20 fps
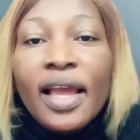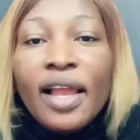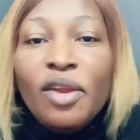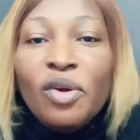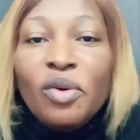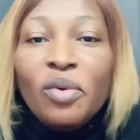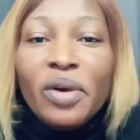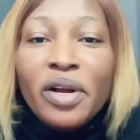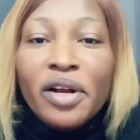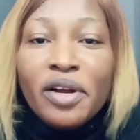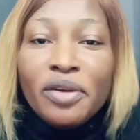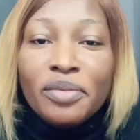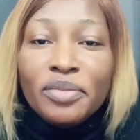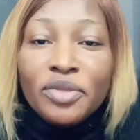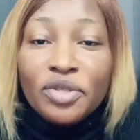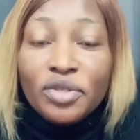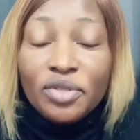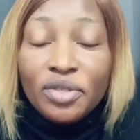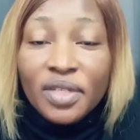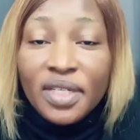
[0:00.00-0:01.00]
Hello,
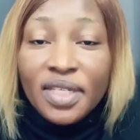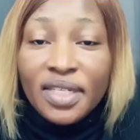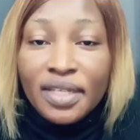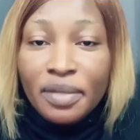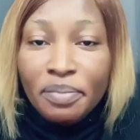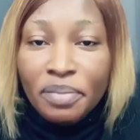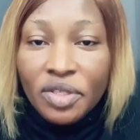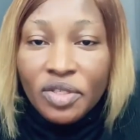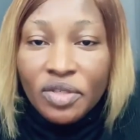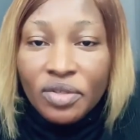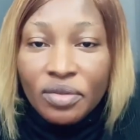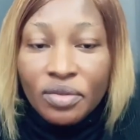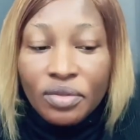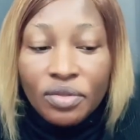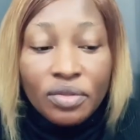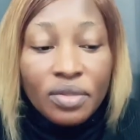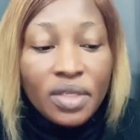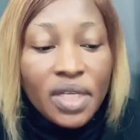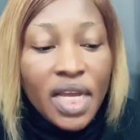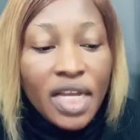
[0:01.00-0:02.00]
welcome to today's
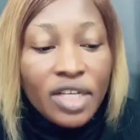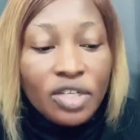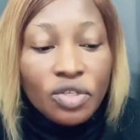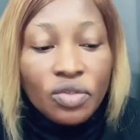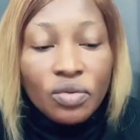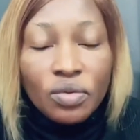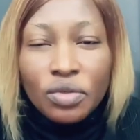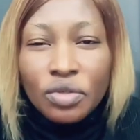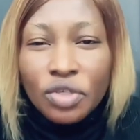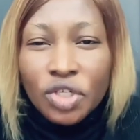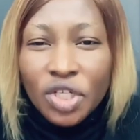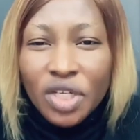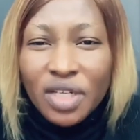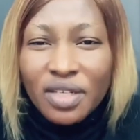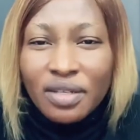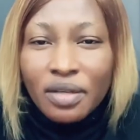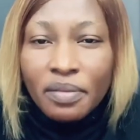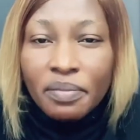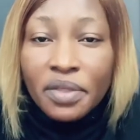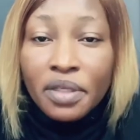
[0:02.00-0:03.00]
episode. Today I just want to
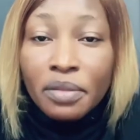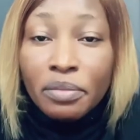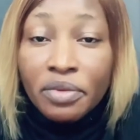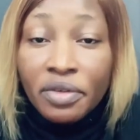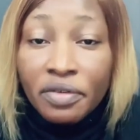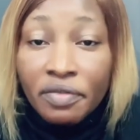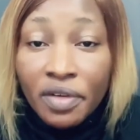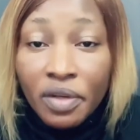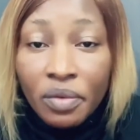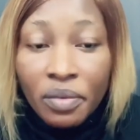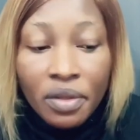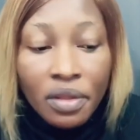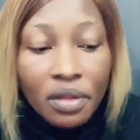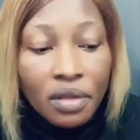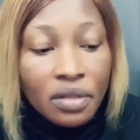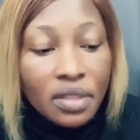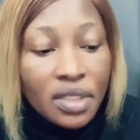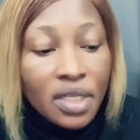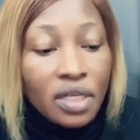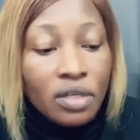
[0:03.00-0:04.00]
share something briefly
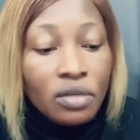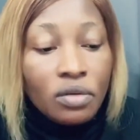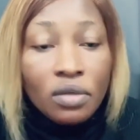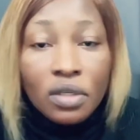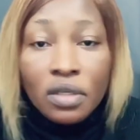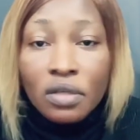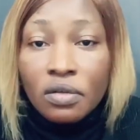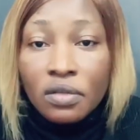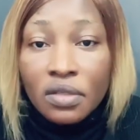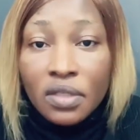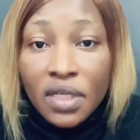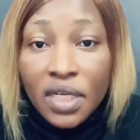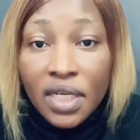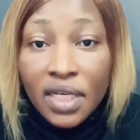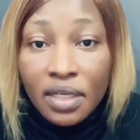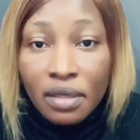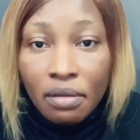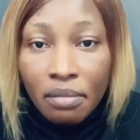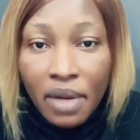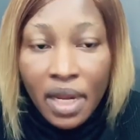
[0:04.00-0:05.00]
with us that the Holy Ghost
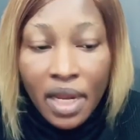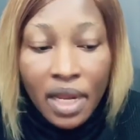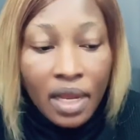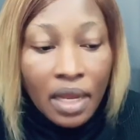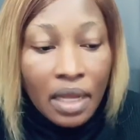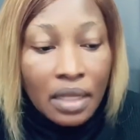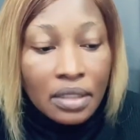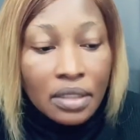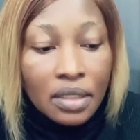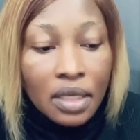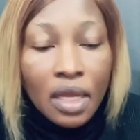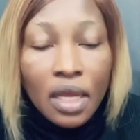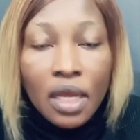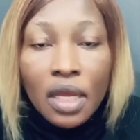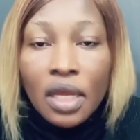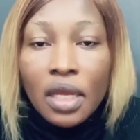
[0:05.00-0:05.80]
laid in my heart.